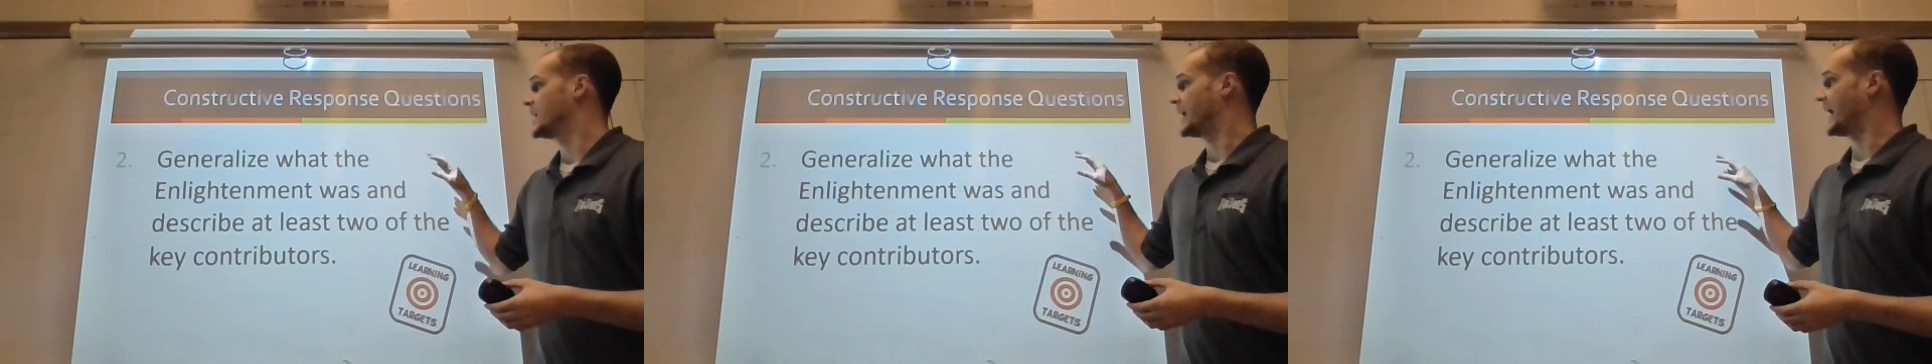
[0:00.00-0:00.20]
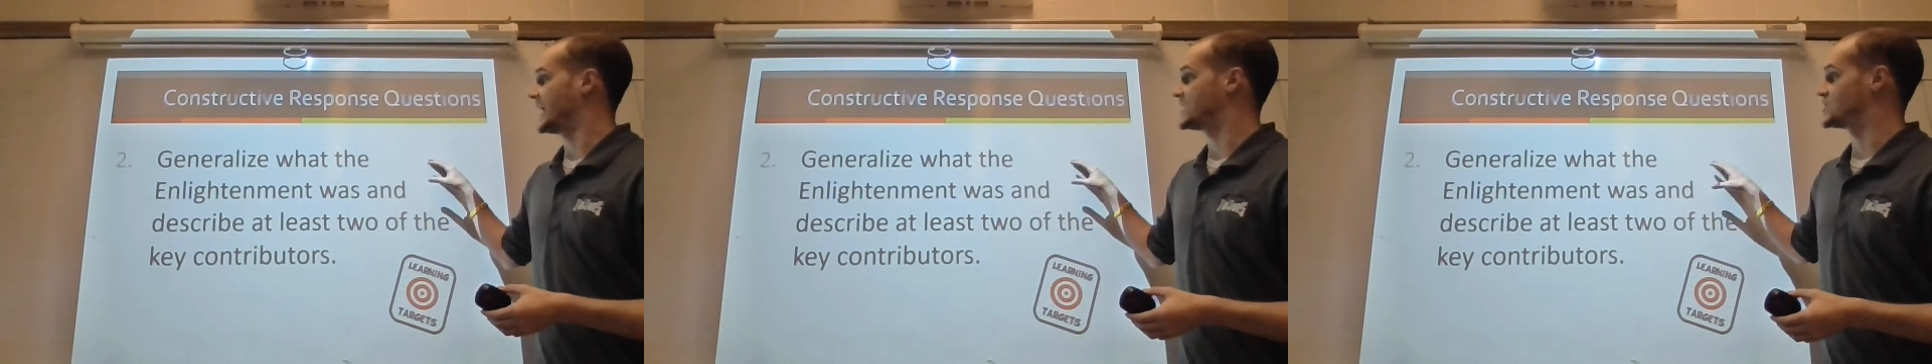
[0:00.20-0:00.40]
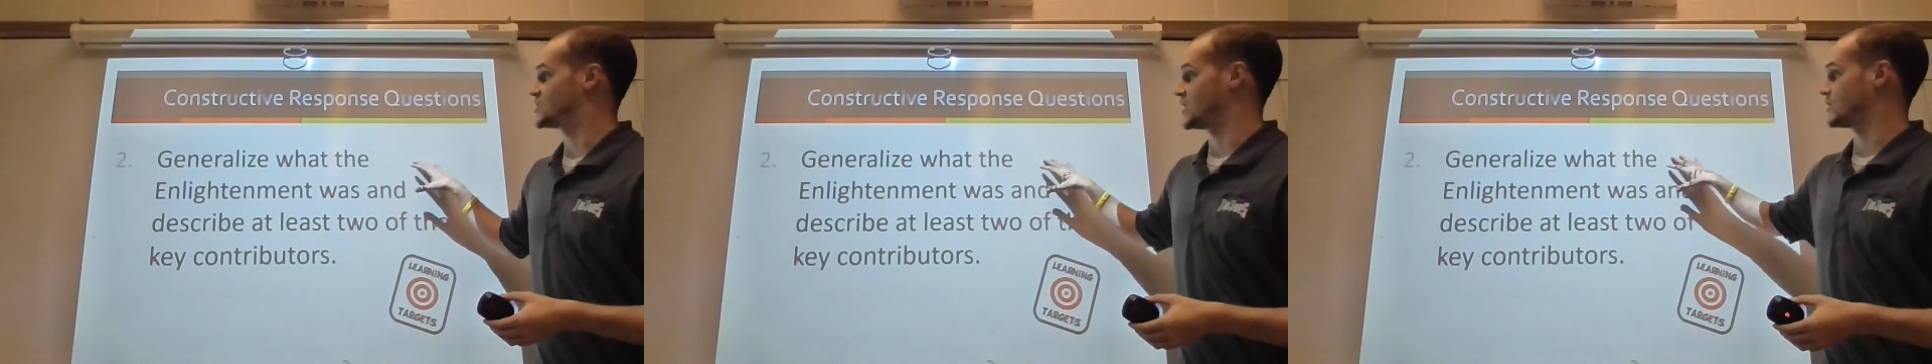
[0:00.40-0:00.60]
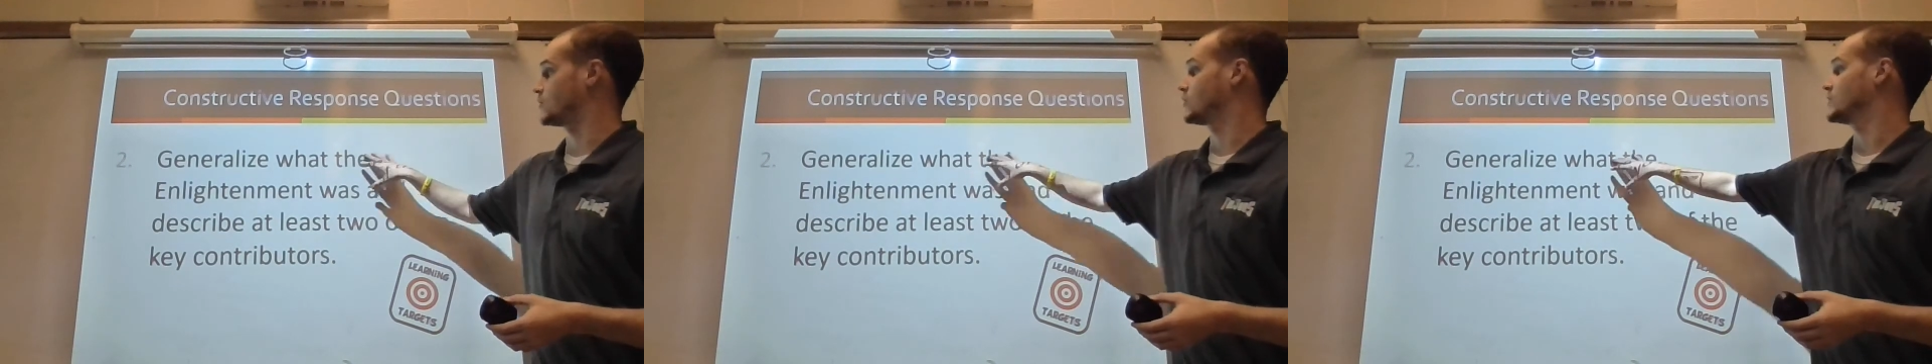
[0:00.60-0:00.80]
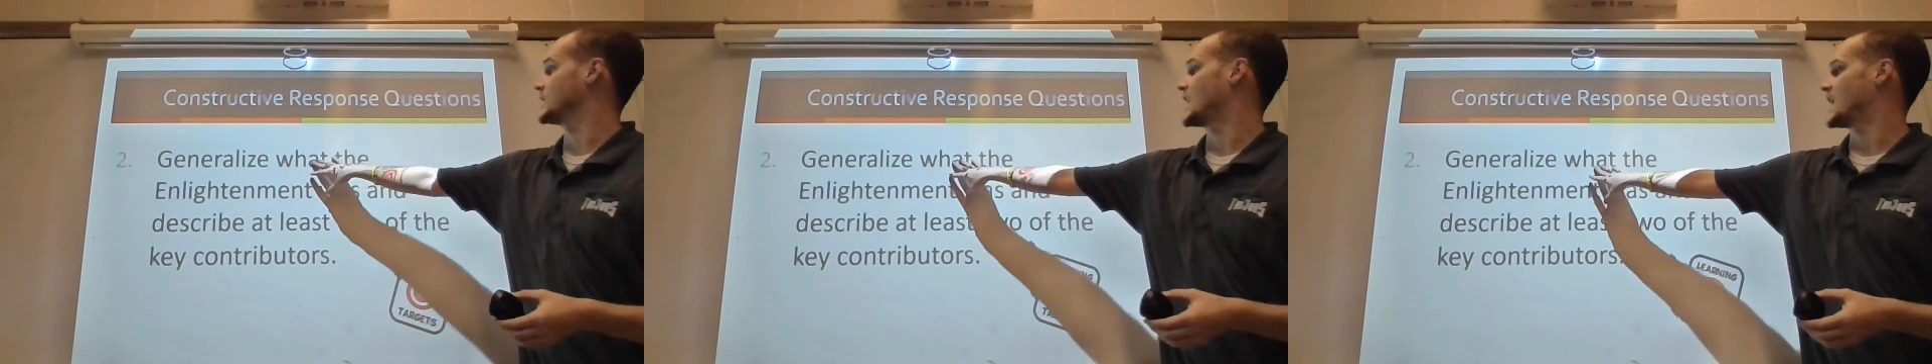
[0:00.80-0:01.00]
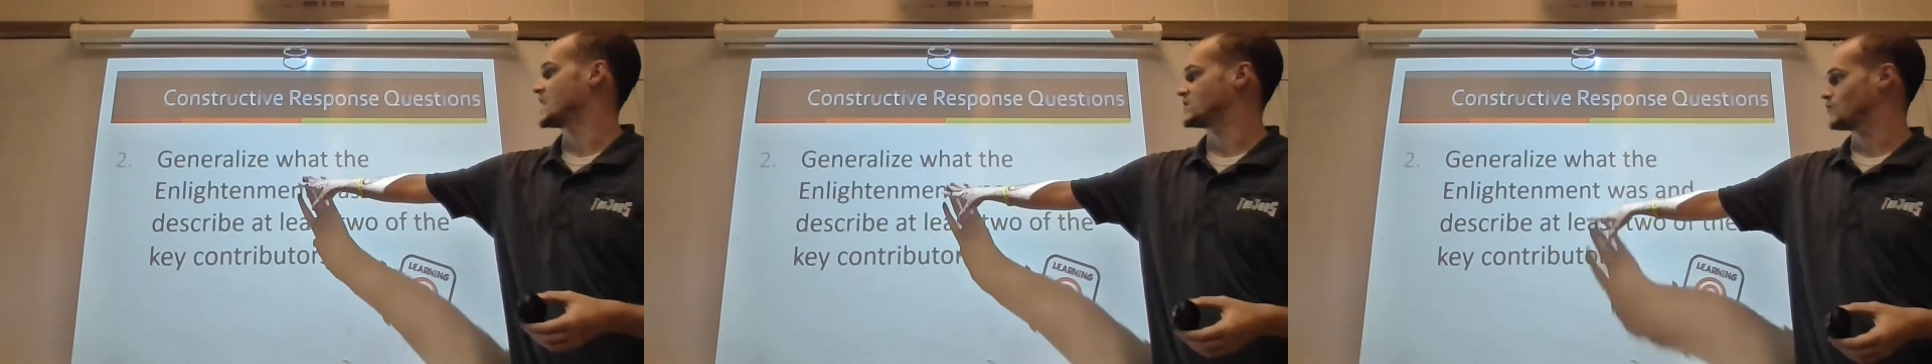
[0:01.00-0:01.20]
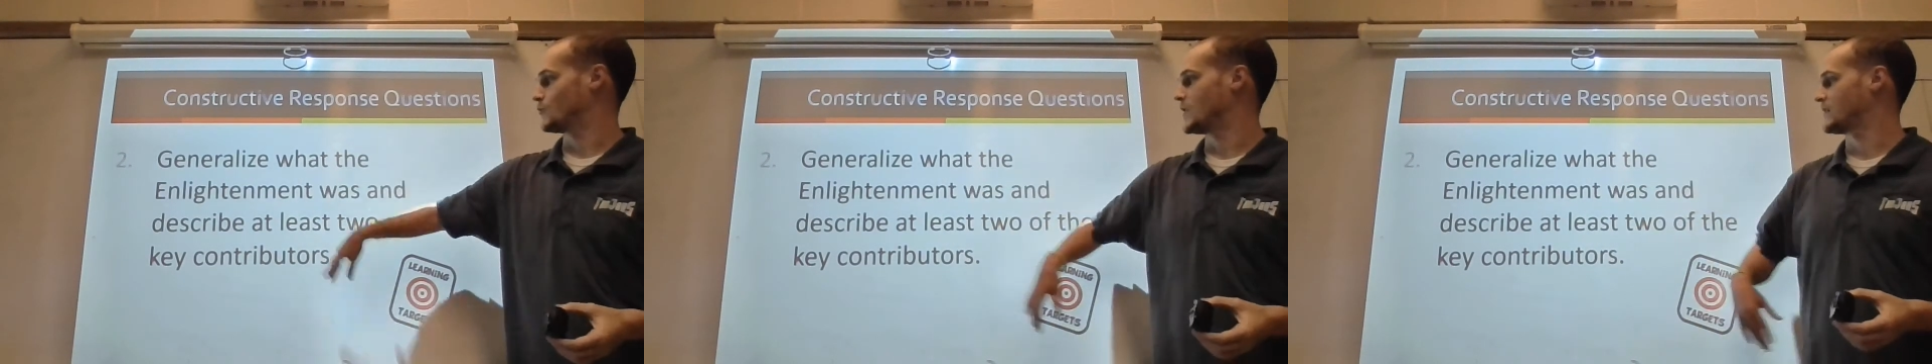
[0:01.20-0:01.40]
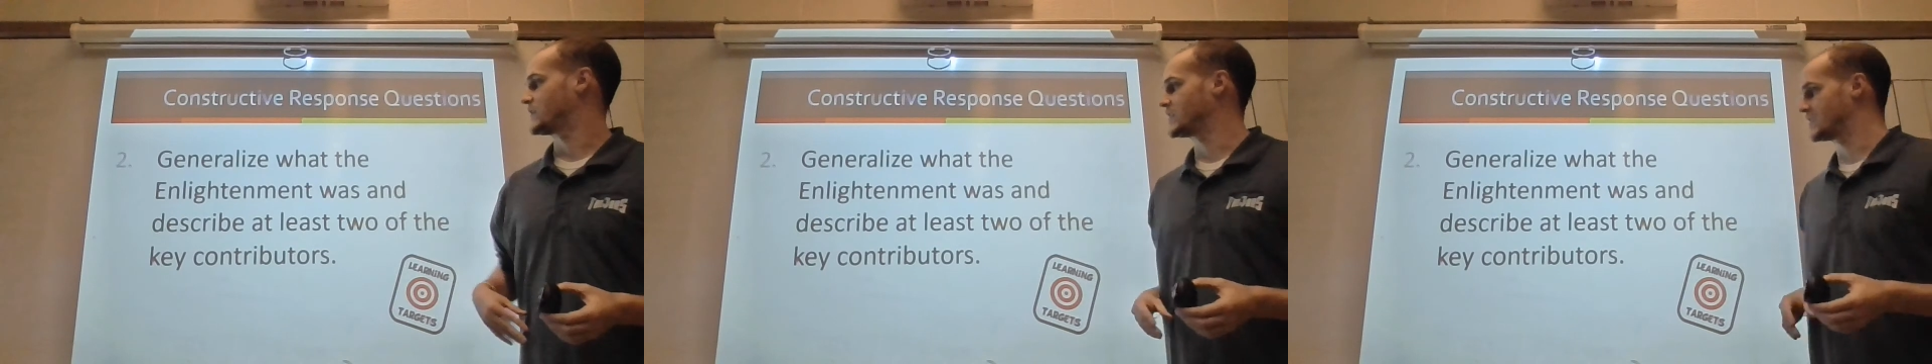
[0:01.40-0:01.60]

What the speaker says: and generalize what the